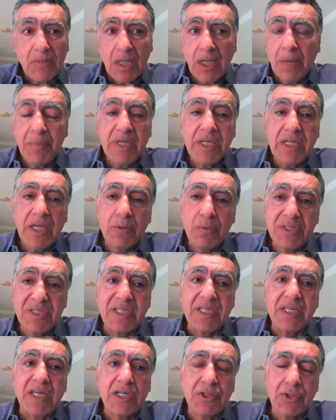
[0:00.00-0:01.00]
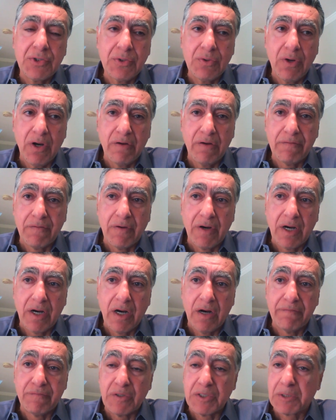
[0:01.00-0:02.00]
I mean, it was the issue
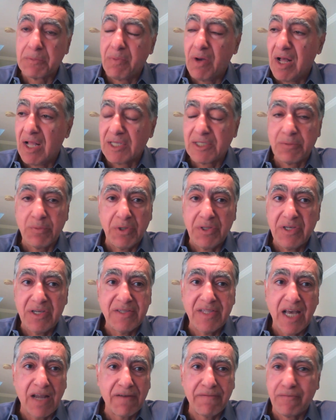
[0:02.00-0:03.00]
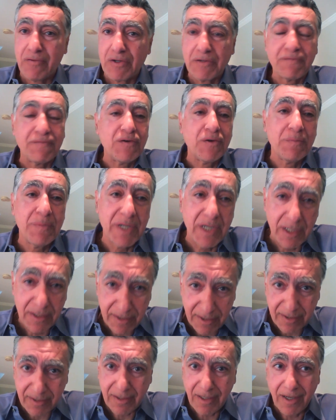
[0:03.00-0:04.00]
of response within that first few
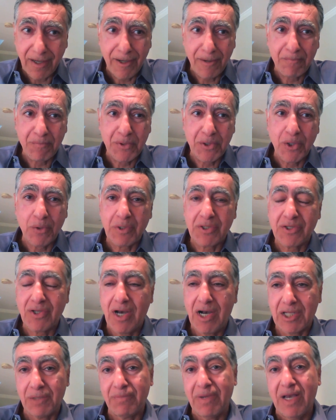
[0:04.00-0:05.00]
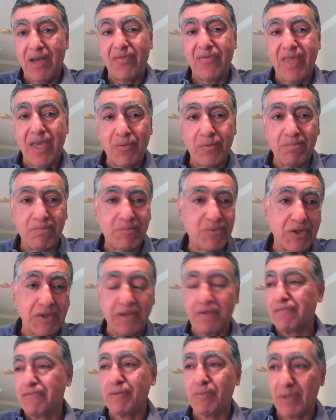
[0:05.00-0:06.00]
minutes. We talked about
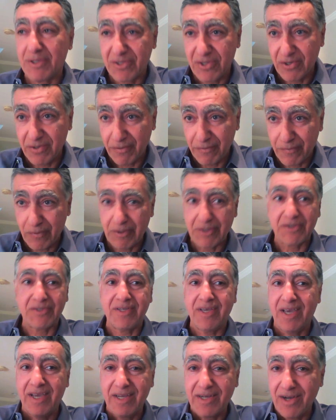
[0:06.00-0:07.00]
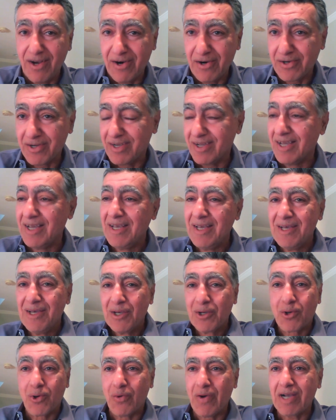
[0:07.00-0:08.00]
TURKONFED was there the first day, and Arda
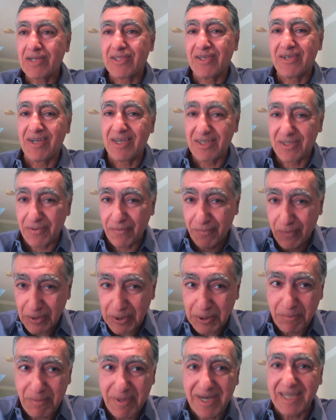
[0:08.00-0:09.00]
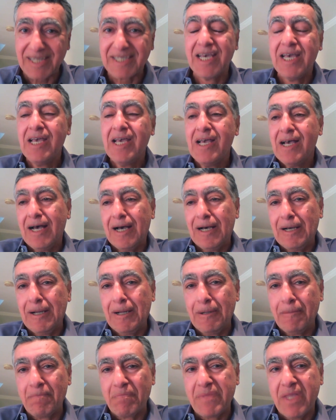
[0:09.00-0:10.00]
corrected us the first minute.
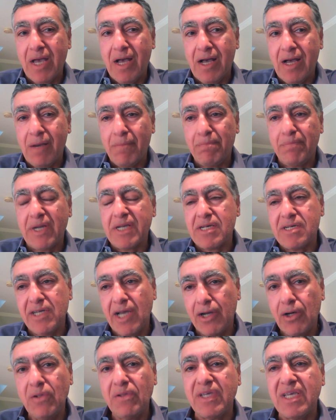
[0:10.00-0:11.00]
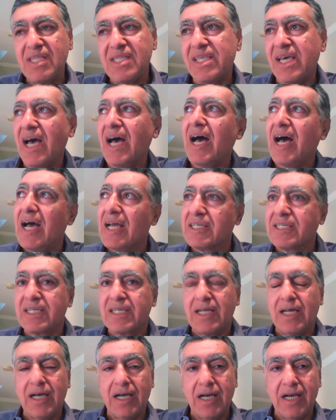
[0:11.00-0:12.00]
But not only that,
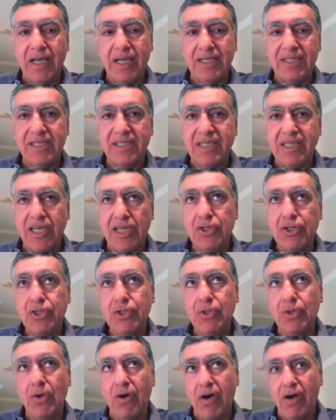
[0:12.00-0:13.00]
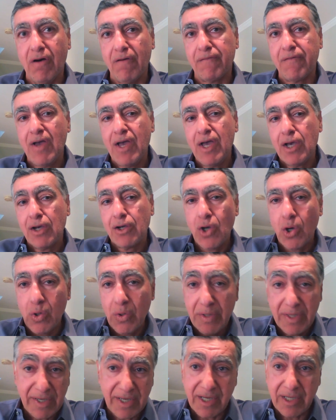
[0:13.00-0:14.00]
it's the issue of
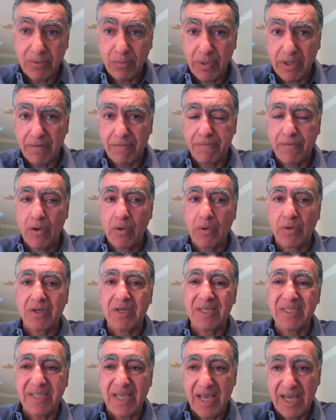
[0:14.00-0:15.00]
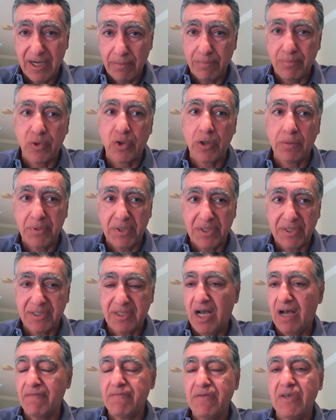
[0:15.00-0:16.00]
going in with a focus and a purpose.
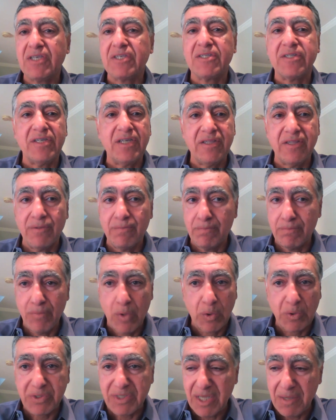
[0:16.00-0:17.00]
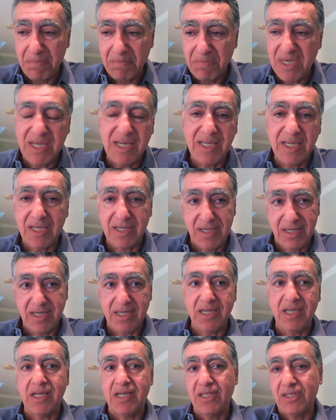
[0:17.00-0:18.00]
Obviously, the most immediate
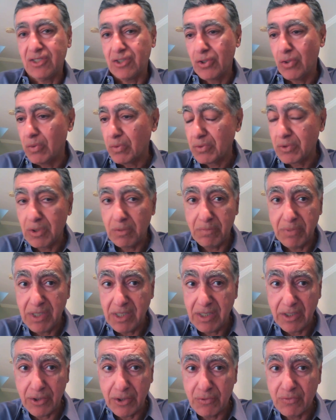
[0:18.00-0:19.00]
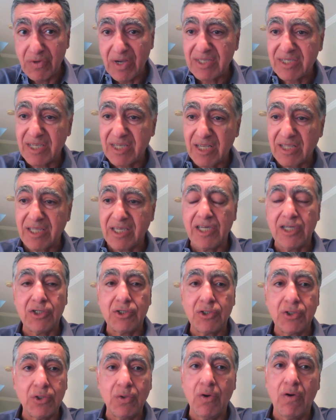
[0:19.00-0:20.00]
need is going to be addressing the
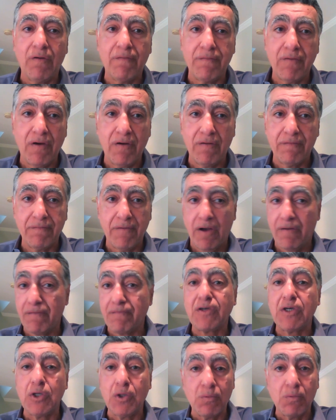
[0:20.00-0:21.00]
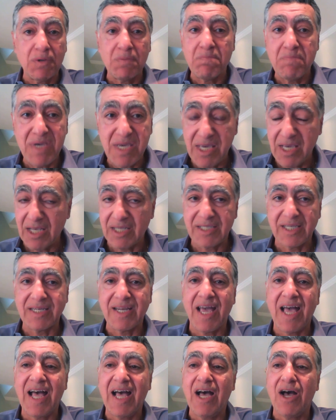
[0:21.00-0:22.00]
issue of human beings
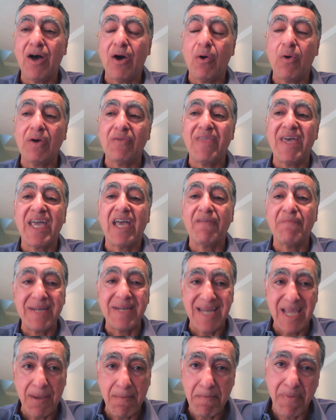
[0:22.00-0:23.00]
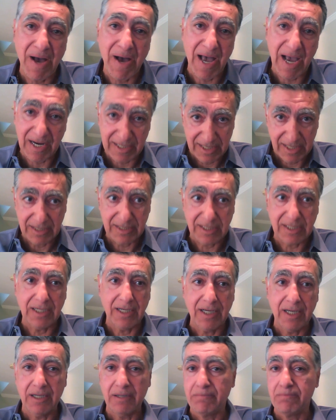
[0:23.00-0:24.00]
and how they have been impacted,
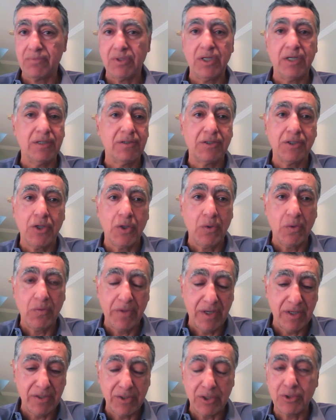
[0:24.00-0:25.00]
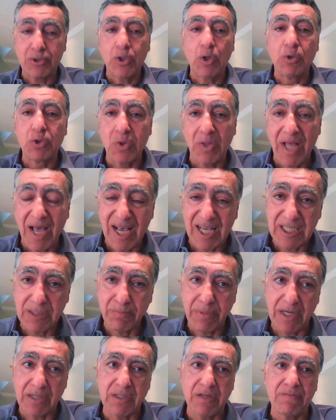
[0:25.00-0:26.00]
the social
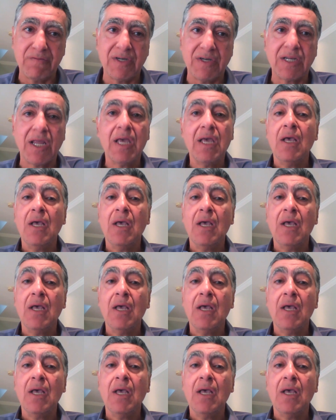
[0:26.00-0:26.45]
aspect of it.